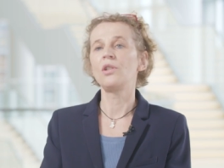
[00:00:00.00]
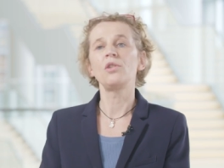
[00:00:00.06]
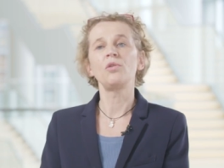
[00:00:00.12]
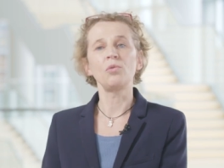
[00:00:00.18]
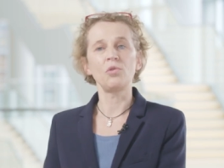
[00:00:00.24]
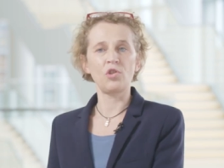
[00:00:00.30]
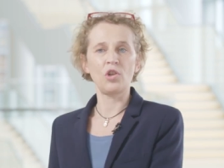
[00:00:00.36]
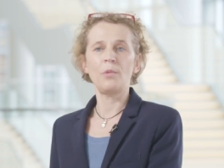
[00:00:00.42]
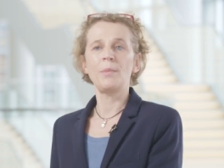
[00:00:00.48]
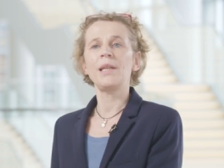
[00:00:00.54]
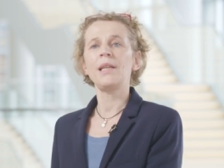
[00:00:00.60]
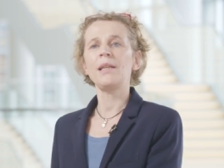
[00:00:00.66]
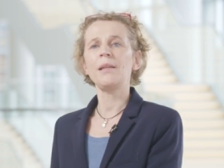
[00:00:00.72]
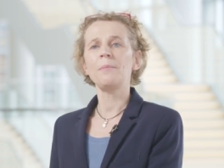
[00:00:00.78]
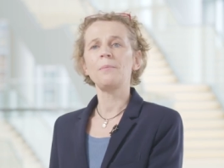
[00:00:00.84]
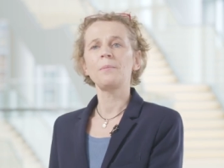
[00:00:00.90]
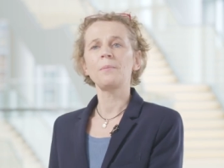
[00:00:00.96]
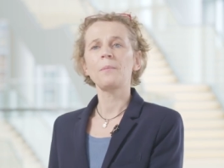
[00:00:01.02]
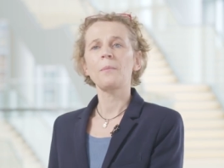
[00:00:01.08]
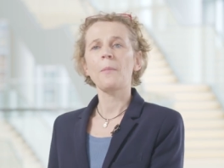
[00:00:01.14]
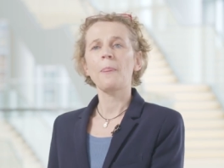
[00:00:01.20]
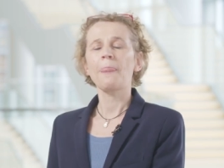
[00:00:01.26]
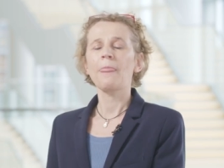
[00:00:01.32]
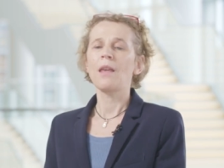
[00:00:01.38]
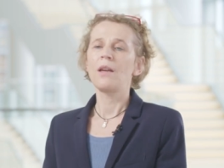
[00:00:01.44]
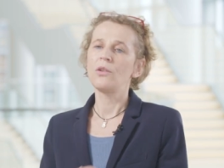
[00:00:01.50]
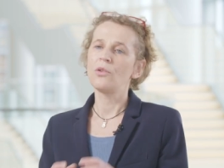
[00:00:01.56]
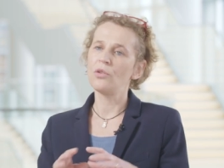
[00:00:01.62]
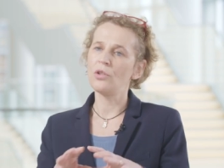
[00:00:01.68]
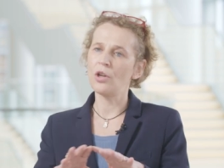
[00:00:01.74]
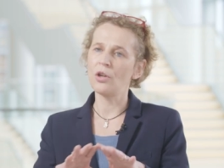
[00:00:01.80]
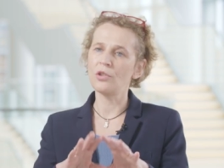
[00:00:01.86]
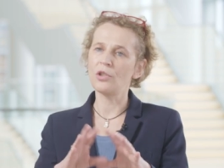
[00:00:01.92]
to Germany,
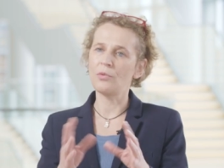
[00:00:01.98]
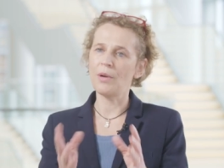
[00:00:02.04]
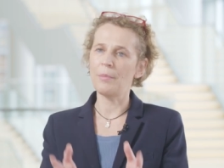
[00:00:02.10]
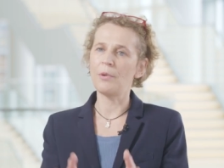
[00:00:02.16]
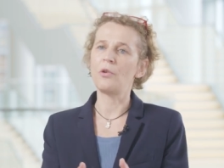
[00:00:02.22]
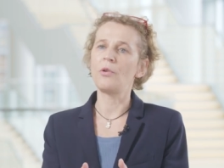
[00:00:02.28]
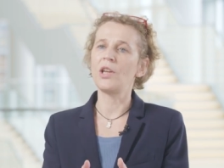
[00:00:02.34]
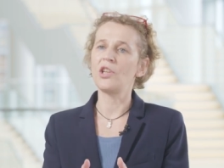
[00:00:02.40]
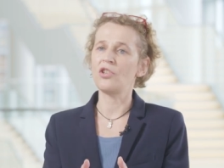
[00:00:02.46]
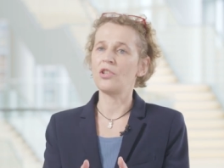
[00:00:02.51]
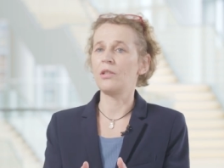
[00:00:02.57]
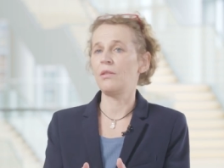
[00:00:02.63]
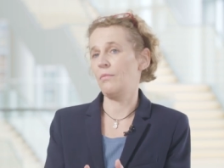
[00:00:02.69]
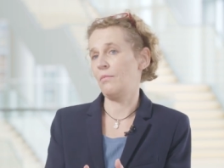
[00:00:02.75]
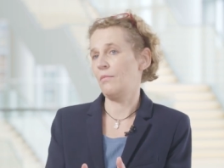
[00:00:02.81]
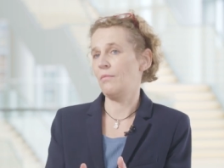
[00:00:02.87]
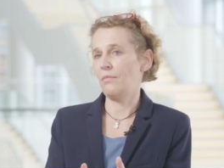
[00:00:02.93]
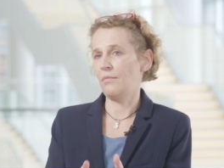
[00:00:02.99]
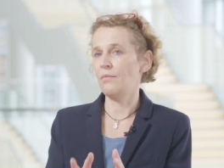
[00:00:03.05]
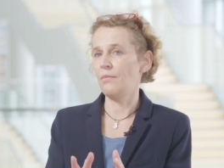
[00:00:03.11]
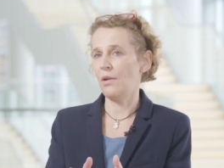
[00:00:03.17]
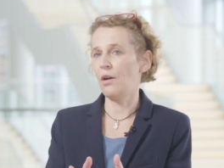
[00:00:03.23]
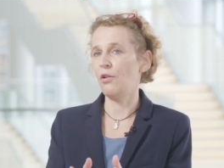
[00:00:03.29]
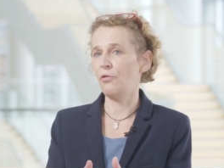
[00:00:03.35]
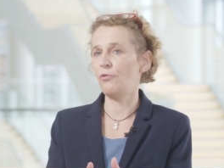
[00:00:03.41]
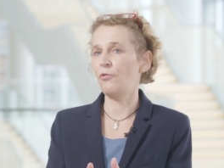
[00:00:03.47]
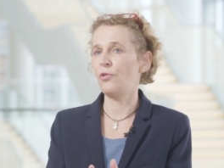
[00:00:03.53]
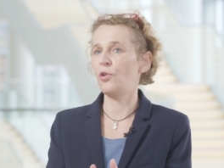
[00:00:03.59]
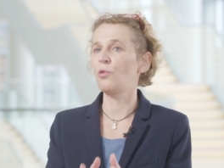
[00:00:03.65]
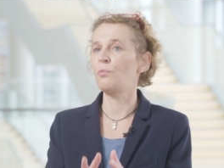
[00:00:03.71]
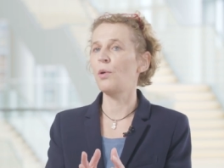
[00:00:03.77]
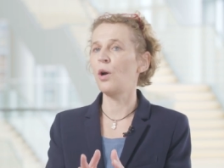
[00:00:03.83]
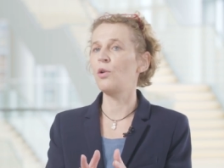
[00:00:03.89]
you know the remuneration of
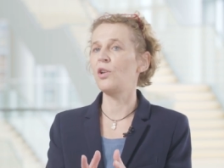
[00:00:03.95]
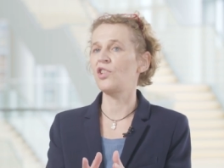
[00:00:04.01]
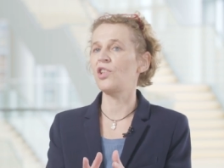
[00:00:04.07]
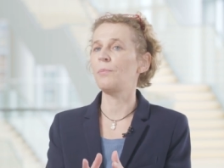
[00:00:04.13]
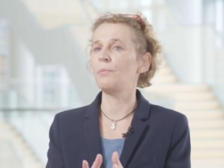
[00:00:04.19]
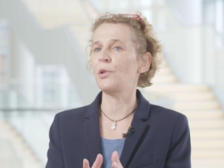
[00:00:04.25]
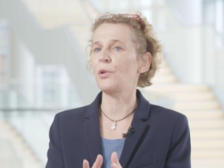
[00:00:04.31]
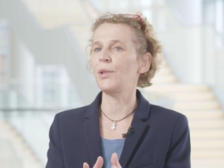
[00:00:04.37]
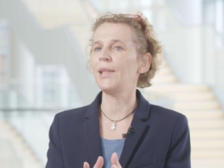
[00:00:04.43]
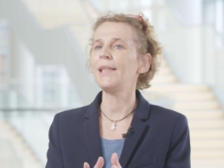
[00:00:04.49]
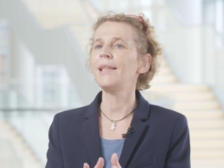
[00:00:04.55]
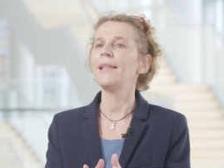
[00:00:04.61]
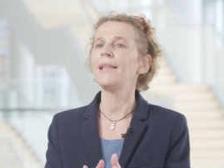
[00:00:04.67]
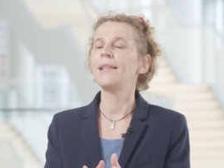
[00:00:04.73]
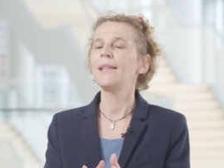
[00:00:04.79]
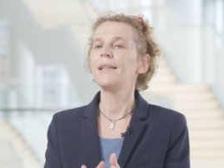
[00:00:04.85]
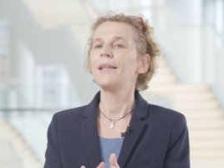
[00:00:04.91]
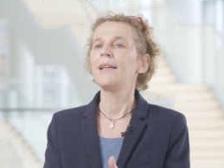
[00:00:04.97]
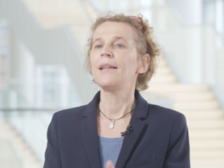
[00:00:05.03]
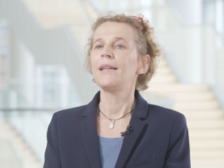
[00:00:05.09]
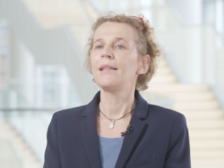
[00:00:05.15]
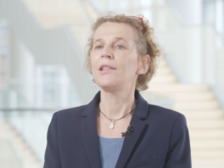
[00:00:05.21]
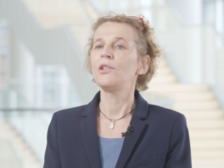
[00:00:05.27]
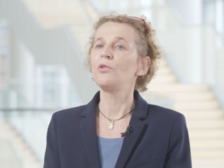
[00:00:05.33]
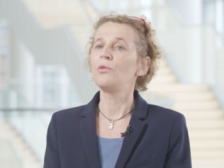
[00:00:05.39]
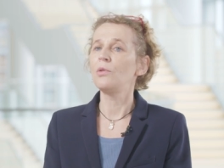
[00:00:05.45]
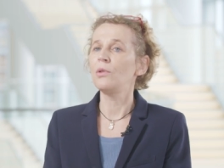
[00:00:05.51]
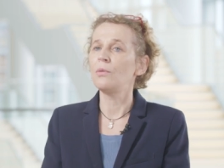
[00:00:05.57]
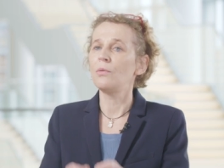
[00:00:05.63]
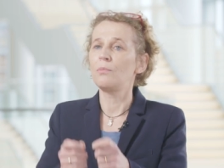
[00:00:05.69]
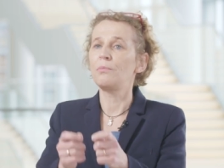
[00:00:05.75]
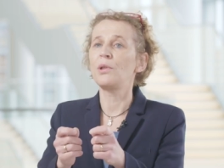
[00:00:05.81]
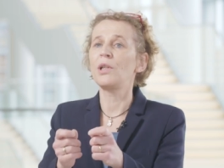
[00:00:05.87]
your Polish employee, you
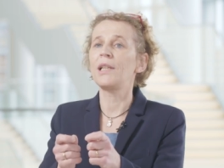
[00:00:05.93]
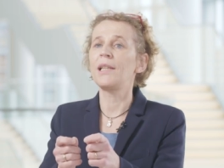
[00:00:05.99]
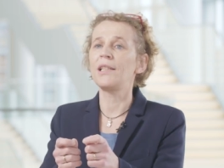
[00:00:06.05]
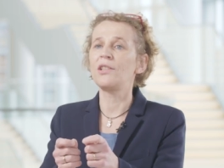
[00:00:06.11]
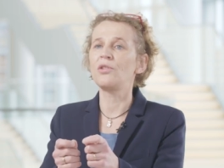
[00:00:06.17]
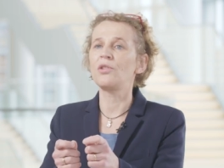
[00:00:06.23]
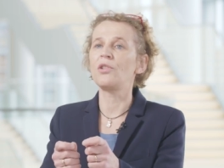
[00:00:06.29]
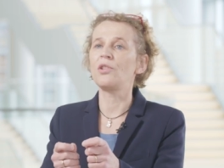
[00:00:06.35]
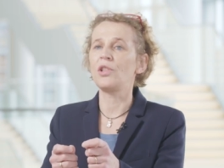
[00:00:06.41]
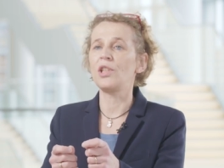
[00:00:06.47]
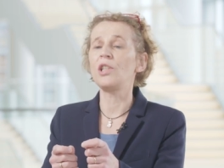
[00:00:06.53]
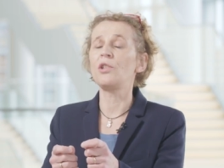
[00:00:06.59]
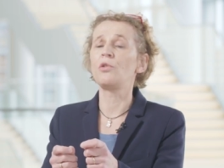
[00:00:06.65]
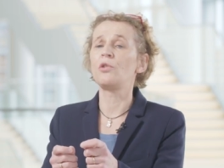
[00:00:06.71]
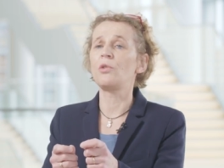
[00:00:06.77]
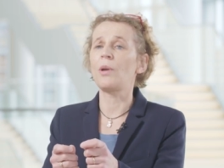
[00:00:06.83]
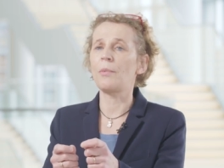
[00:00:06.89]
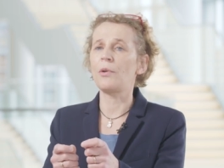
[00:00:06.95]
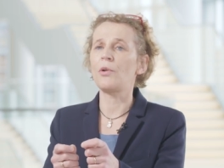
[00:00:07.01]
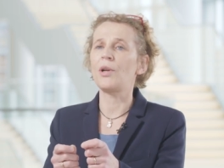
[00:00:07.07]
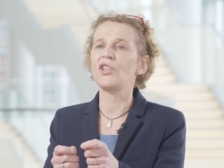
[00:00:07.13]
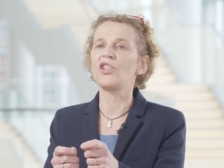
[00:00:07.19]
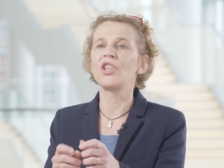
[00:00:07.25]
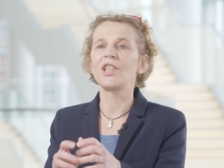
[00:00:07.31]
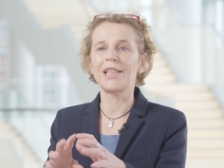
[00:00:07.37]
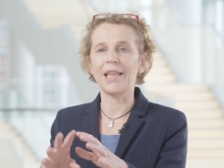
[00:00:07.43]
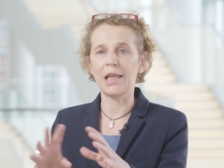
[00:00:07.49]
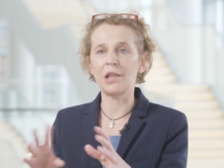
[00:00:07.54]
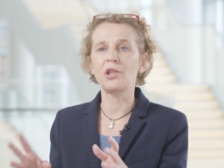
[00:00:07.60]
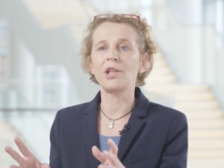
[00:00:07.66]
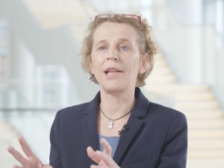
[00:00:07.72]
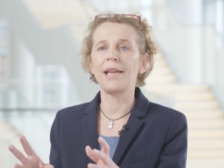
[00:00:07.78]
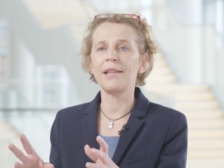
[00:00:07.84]
put it into the EU remuneration
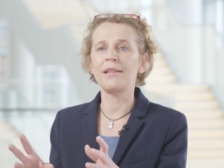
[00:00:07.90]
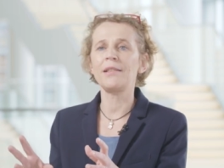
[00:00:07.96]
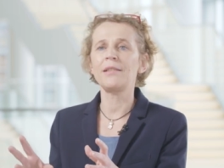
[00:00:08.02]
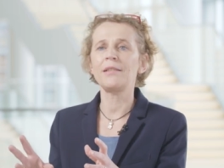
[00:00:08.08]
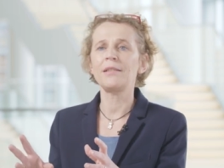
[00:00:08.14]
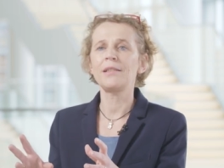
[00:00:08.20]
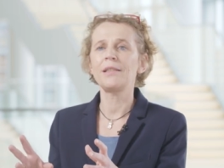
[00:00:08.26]
calculator,